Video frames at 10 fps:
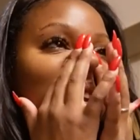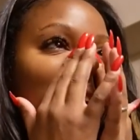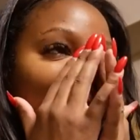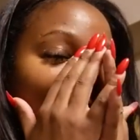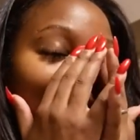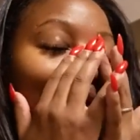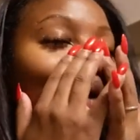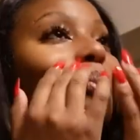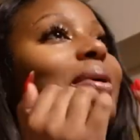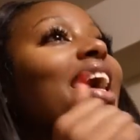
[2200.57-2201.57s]
No, I
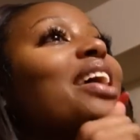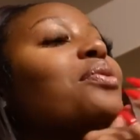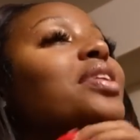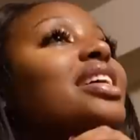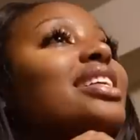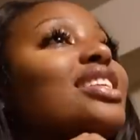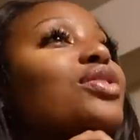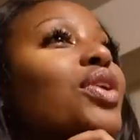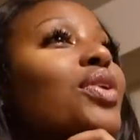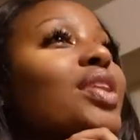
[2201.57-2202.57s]
know, but I didn't want to, you
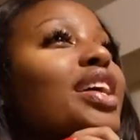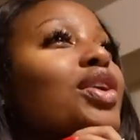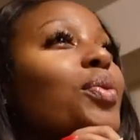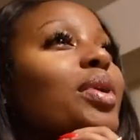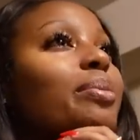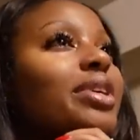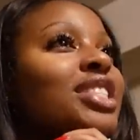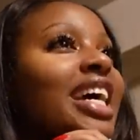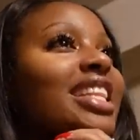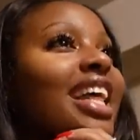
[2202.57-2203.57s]
know, like you don't want to
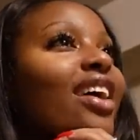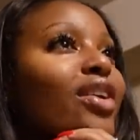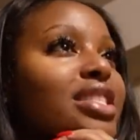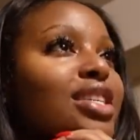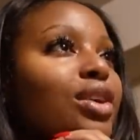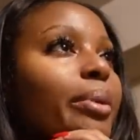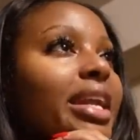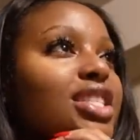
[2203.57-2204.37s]
project that onto nobody.